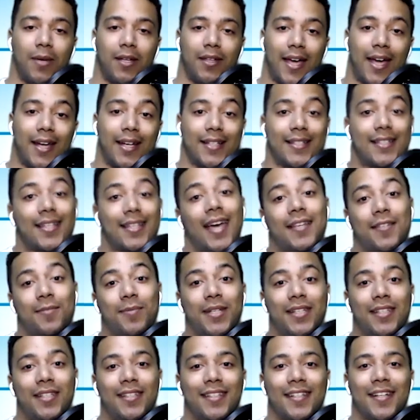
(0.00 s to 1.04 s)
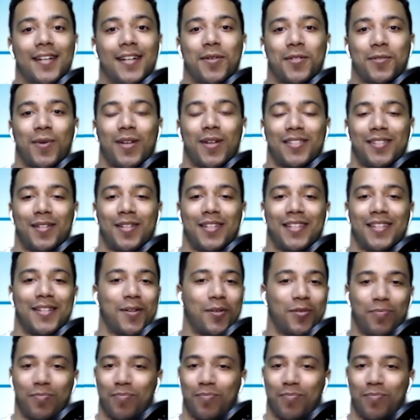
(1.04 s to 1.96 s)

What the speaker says: And that excites me, especially,